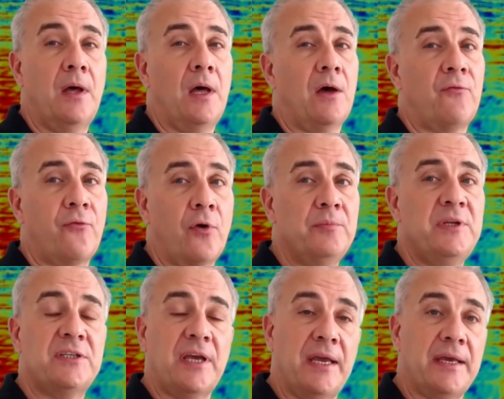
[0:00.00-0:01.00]
And from
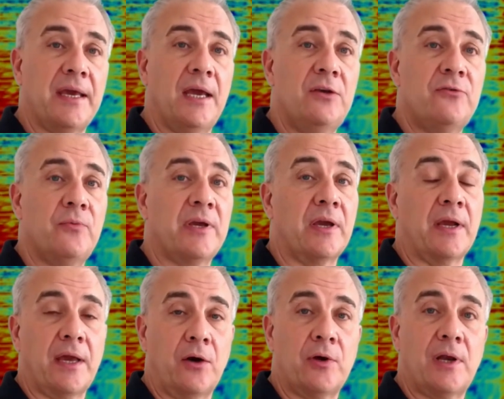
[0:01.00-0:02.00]
these ak's we can
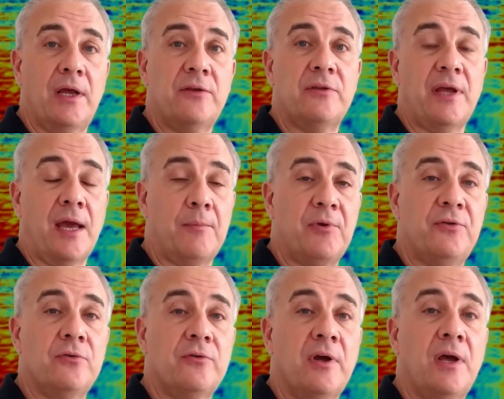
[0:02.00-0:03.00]
calculate the
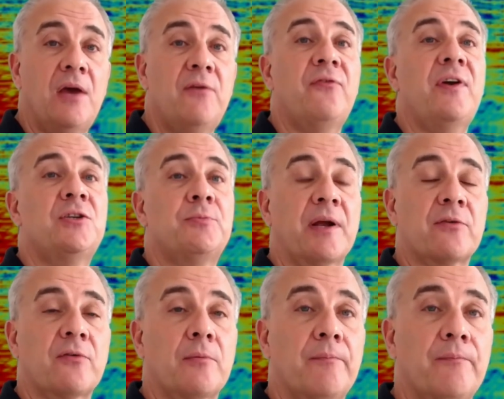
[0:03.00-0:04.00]
amplitude and phase
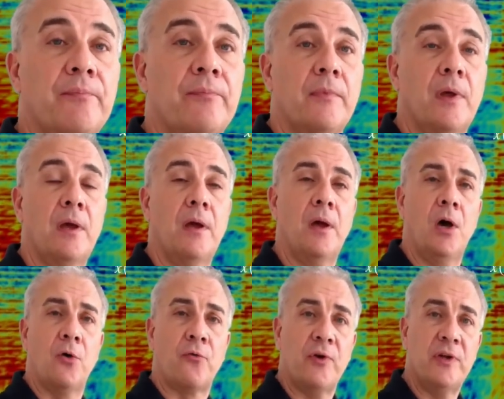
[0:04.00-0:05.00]
spectrum.
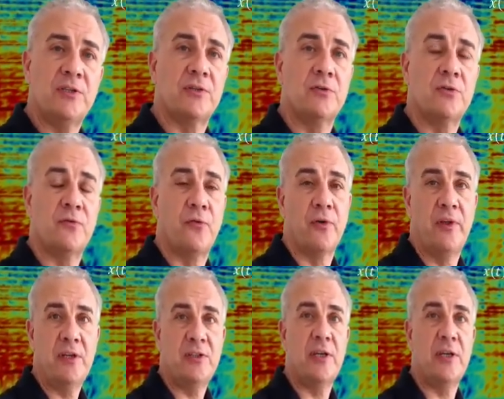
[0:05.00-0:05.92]
For instance, for this